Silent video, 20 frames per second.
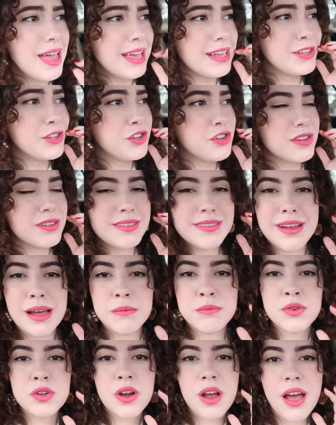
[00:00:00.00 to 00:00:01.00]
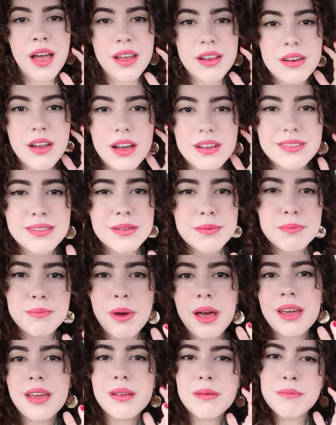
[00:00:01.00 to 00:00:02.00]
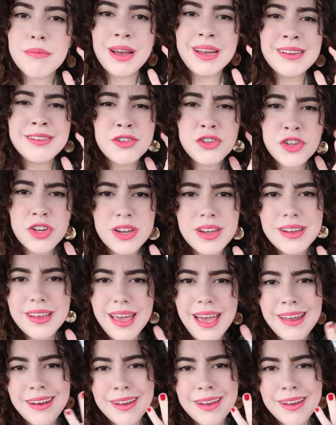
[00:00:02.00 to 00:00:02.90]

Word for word: it's just I'm trying not to bite my cheek